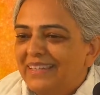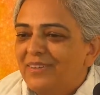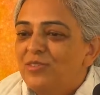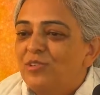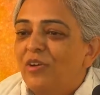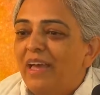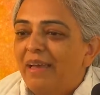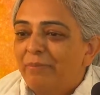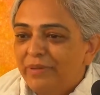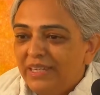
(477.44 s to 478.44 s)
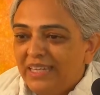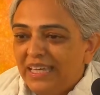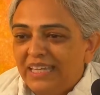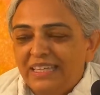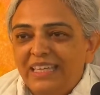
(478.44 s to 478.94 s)
Because you're happy,
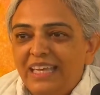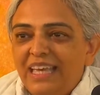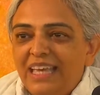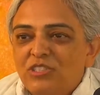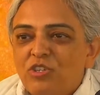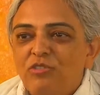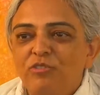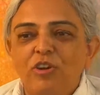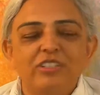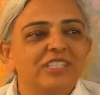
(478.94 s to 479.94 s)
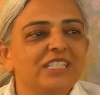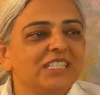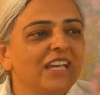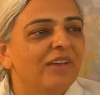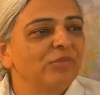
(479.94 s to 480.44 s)
yeah. So you've got to
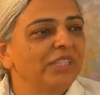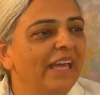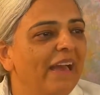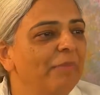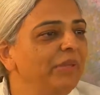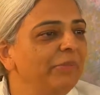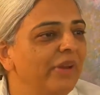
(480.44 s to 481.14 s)
start with a happy